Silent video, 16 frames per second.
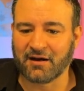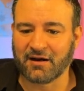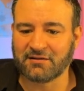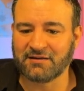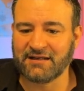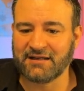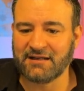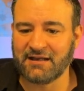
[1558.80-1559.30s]

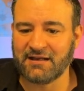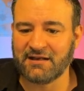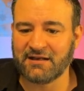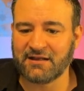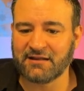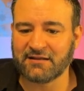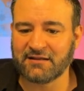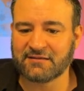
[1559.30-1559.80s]
Clean
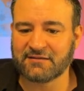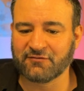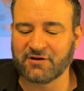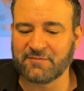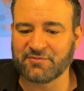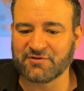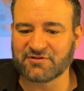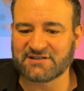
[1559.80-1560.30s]
eating,
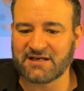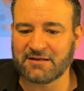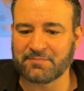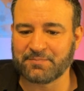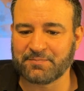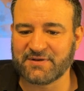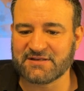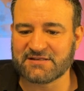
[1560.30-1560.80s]

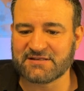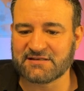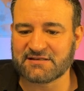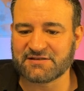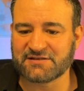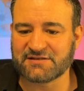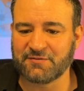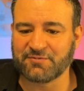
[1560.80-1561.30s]
3%.
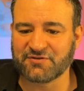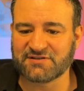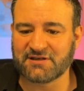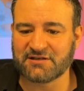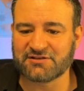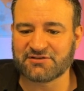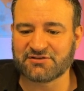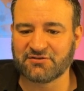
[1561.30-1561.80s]
Business,
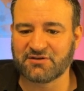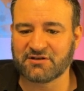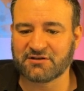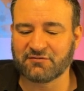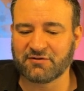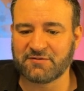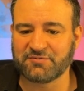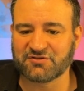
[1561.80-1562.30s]
3%. Student,
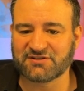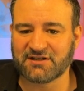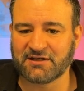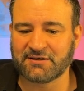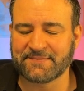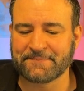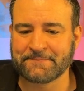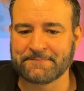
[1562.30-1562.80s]

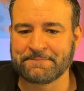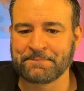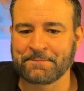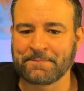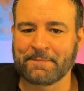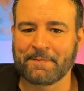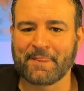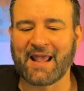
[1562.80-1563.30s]
3%.
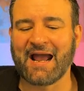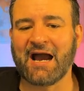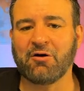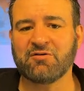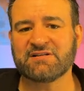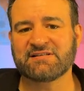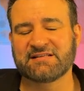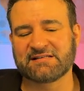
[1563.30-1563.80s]

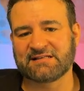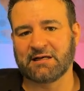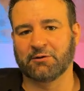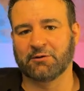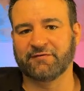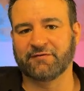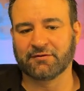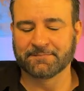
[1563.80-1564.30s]
How is this
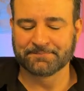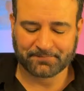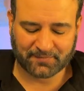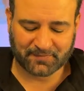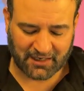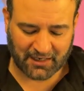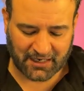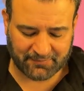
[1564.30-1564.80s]
helpful?
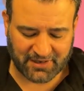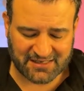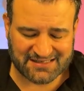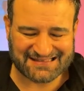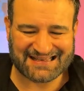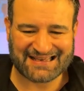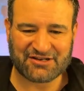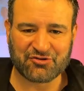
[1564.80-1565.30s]
Now, I'm
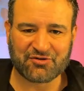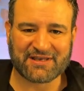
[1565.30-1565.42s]
not saying you